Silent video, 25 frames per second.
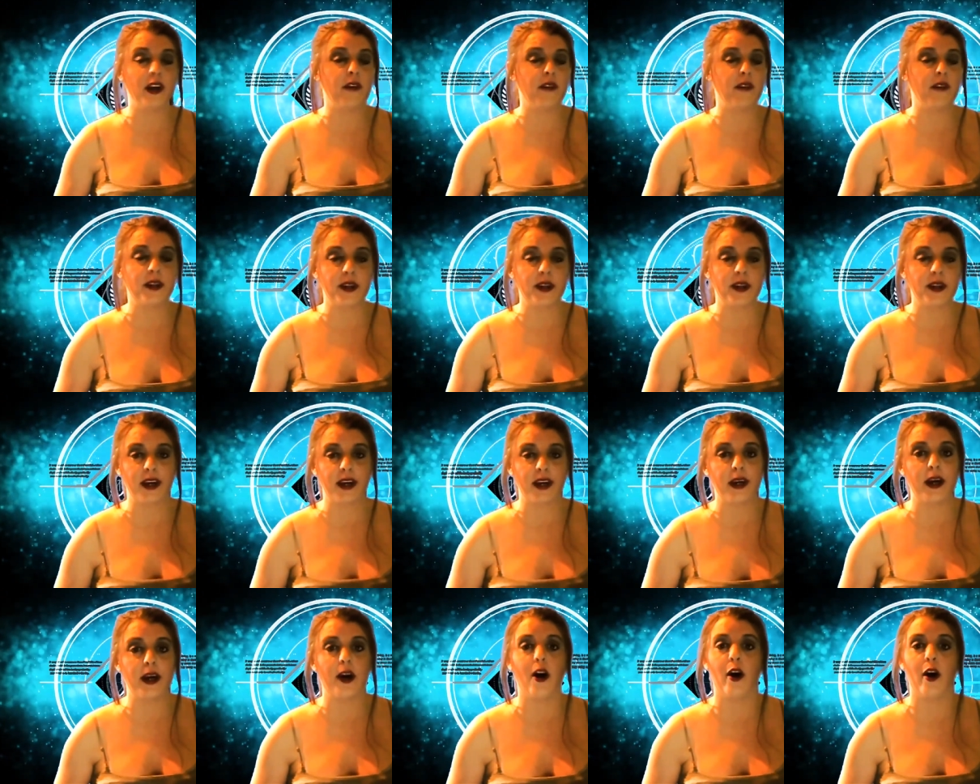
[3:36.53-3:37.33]
of the
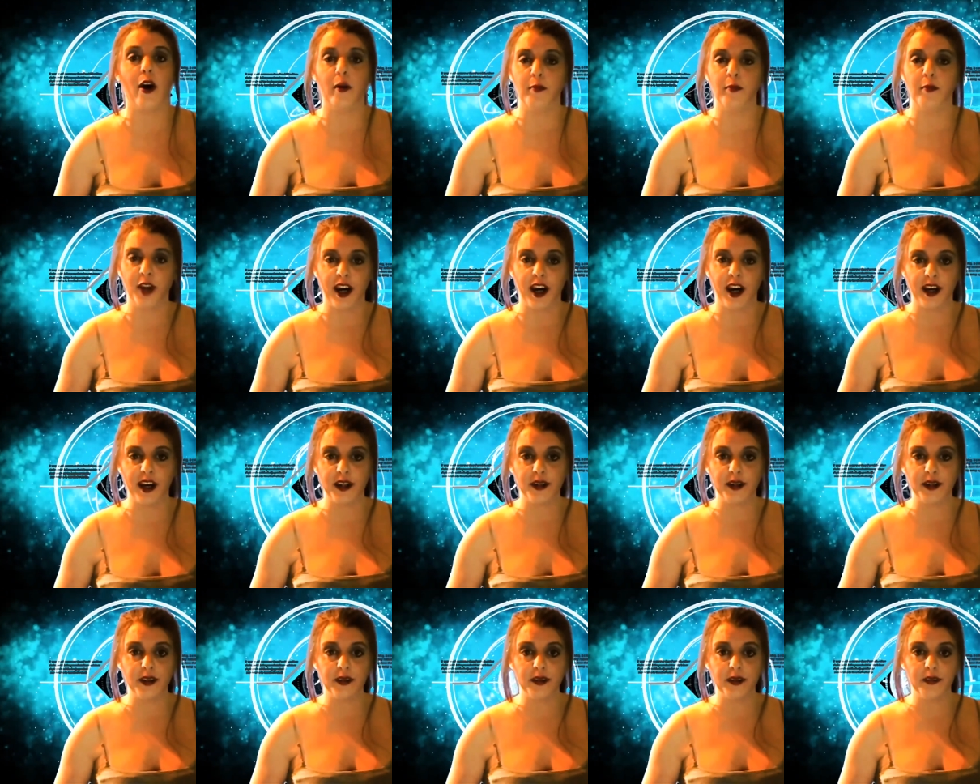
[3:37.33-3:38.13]
second
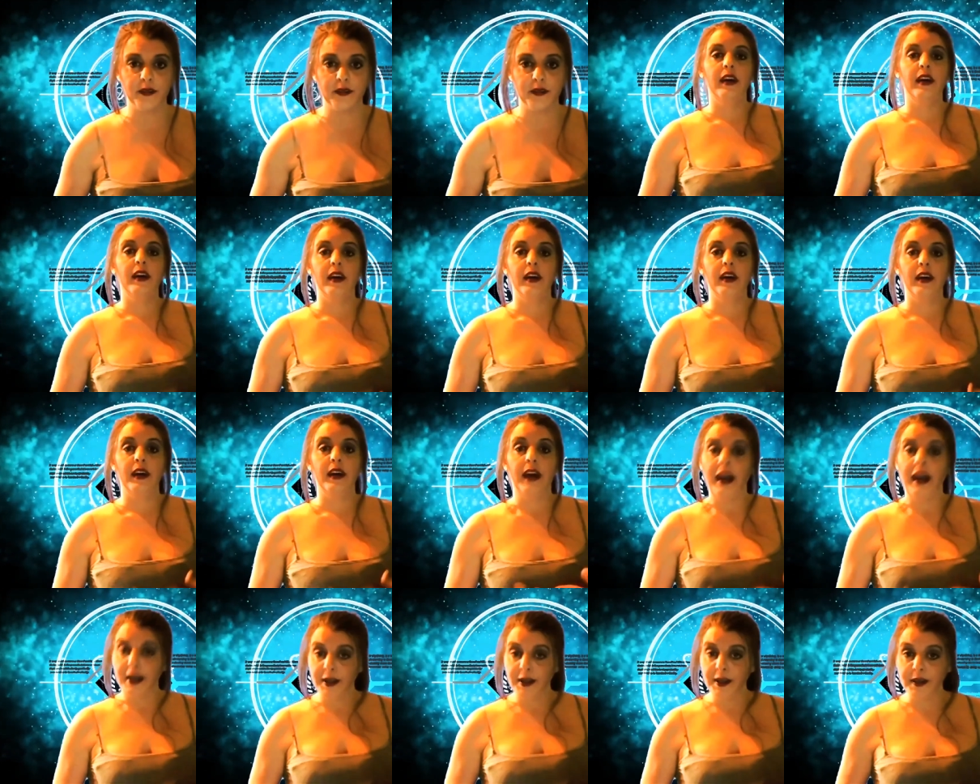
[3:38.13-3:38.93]
object.
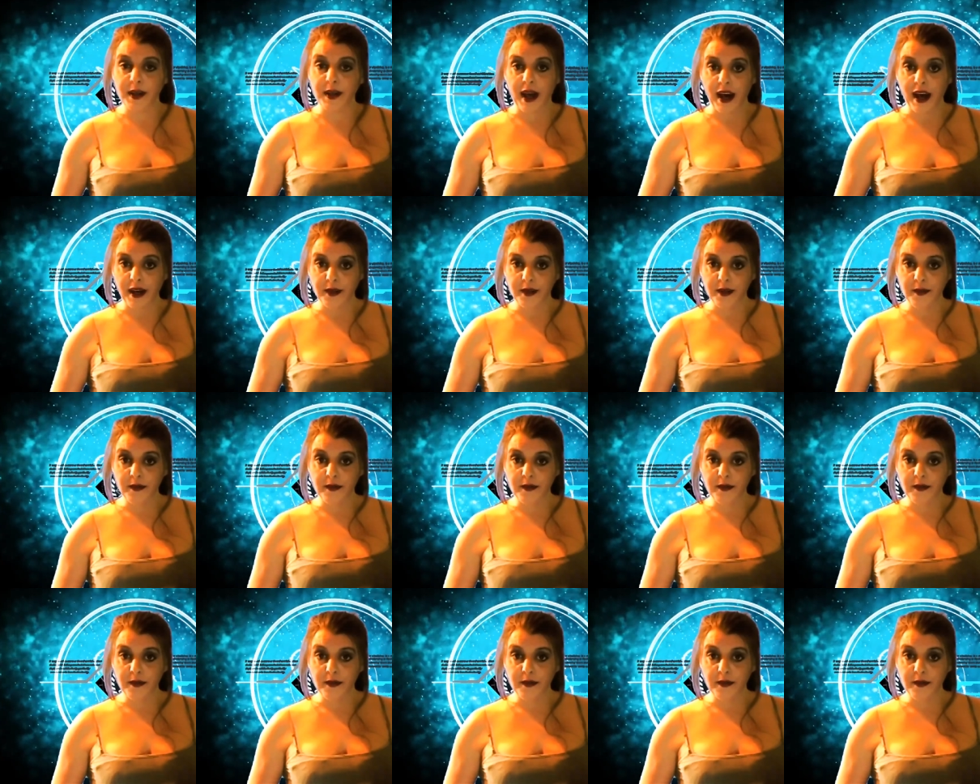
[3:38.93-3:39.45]
He said,